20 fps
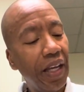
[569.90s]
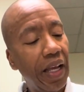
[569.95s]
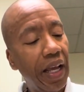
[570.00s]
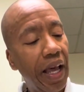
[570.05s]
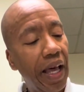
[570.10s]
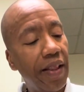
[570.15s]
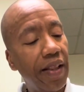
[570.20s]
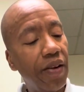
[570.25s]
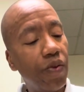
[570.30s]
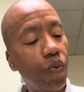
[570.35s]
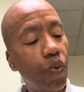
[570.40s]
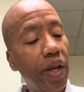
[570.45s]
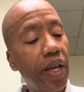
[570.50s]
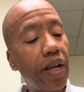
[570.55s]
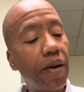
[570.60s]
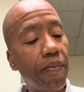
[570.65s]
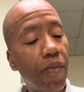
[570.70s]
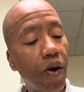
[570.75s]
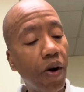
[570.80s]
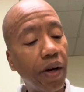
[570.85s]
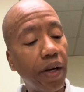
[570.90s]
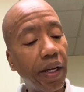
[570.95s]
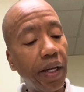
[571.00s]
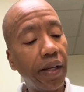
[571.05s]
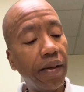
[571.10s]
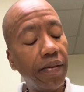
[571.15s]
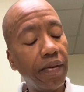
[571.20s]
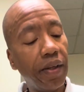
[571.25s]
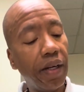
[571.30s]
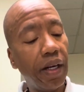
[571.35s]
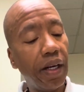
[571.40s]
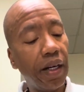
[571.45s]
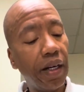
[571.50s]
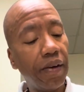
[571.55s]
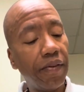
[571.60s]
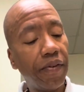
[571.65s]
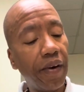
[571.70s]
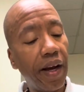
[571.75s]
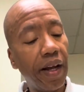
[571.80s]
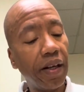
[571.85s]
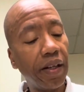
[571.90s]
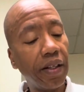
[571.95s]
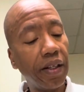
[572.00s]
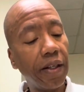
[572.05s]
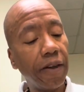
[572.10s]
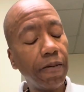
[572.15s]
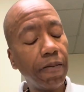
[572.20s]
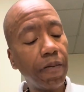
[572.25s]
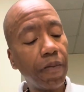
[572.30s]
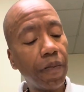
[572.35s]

And then weak market, finally,